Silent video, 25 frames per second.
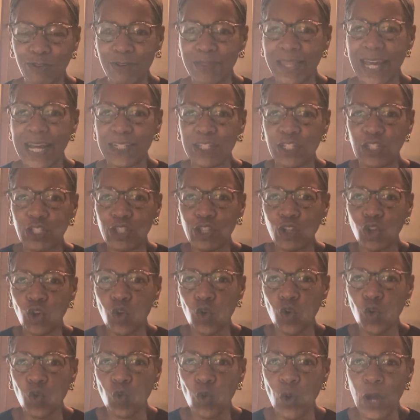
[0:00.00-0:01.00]
that's the
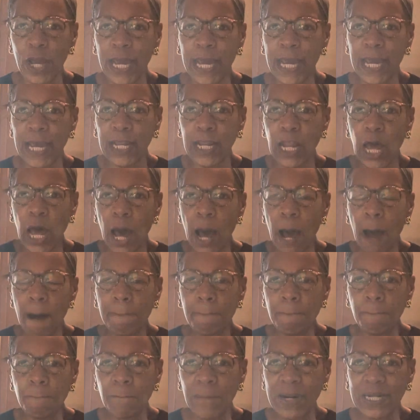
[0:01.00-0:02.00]
grand
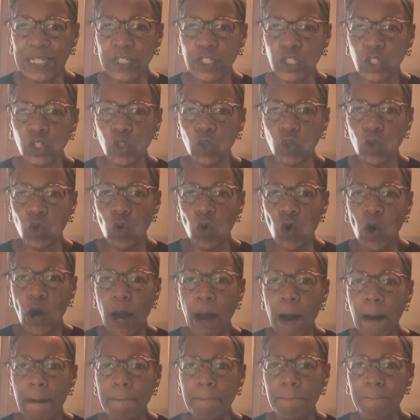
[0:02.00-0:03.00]
muscle
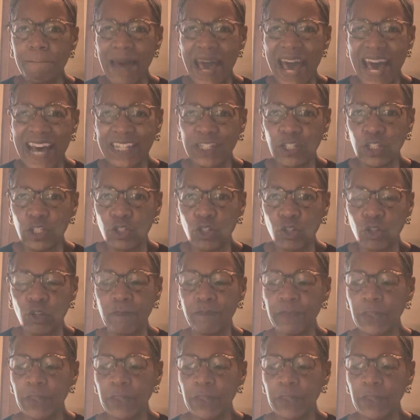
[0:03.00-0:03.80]
master.